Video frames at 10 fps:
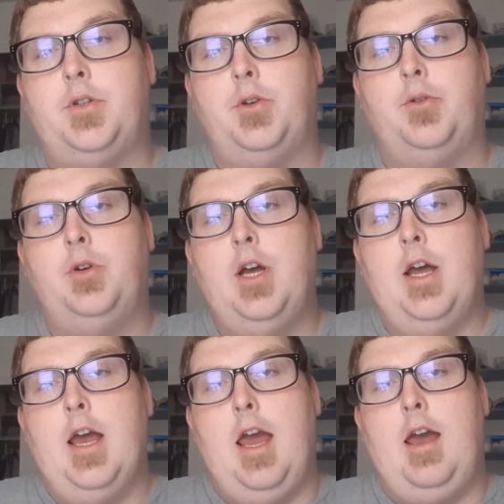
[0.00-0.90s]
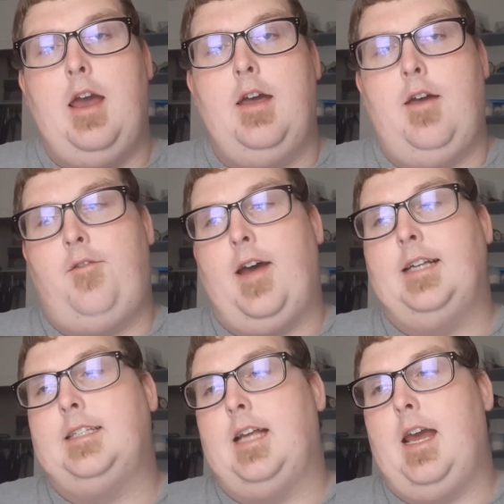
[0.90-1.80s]
to. If I
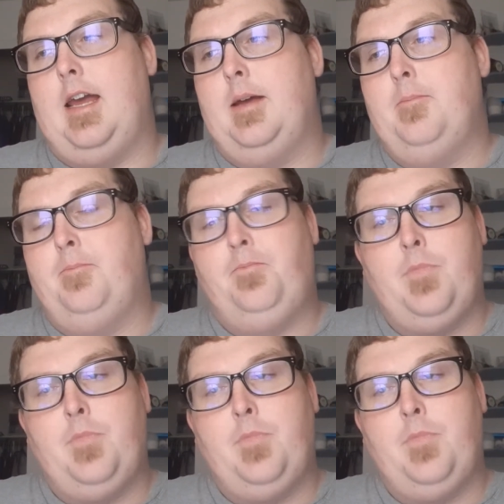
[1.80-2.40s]
say,